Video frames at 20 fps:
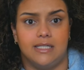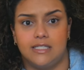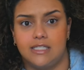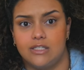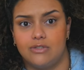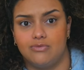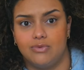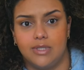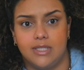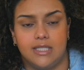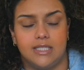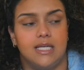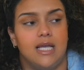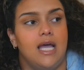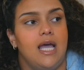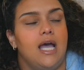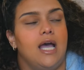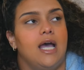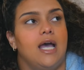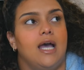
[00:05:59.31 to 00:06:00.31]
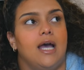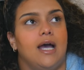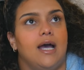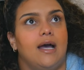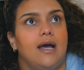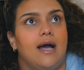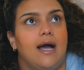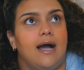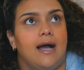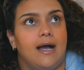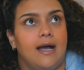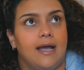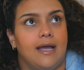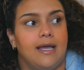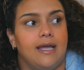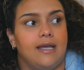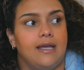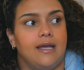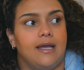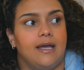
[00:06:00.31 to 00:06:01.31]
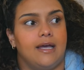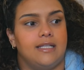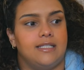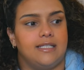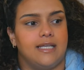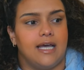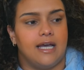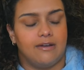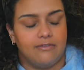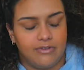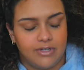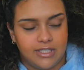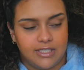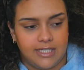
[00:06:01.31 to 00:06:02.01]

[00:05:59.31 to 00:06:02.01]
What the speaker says: This is really, it's every